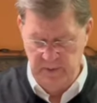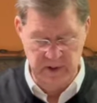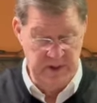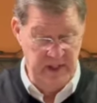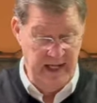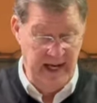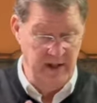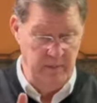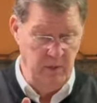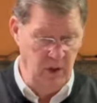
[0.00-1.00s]
but see how
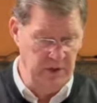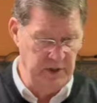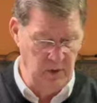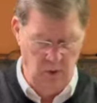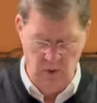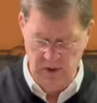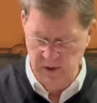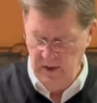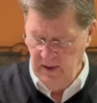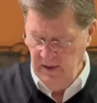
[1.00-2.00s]
they marched in
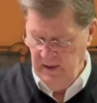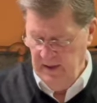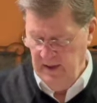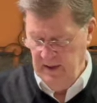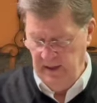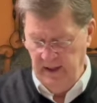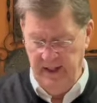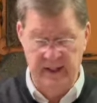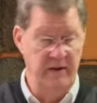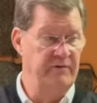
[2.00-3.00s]
order
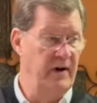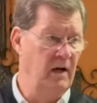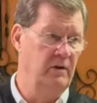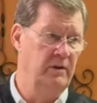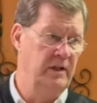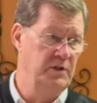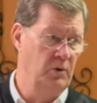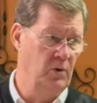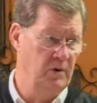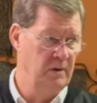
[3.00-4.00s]
and they followed this
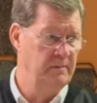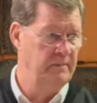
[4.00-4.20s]
order.